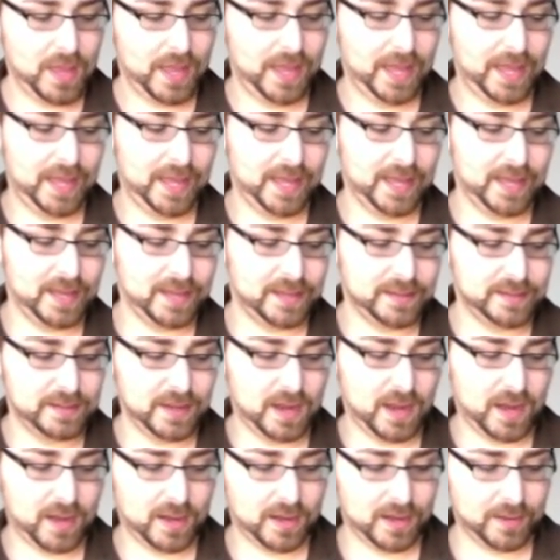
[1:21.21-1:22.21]
and
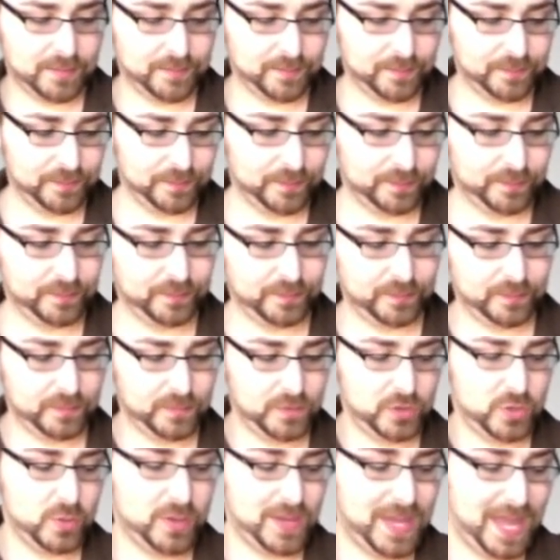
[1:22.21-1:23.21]
um,
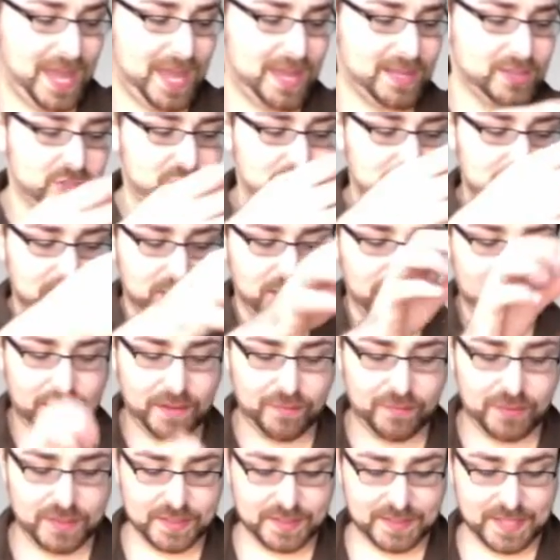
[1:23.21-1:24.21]
you can just
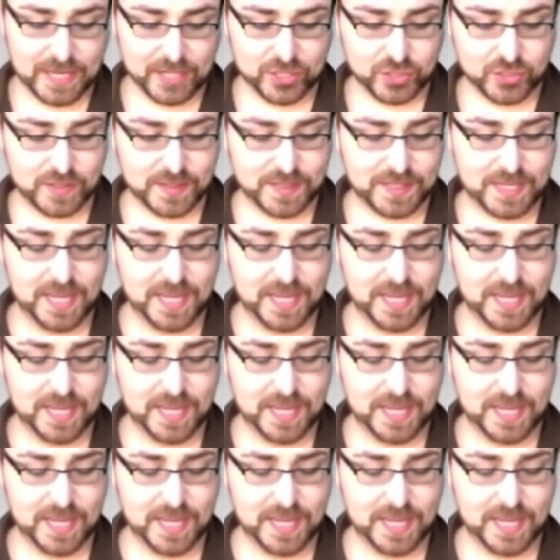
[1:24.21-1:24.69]
leave the sections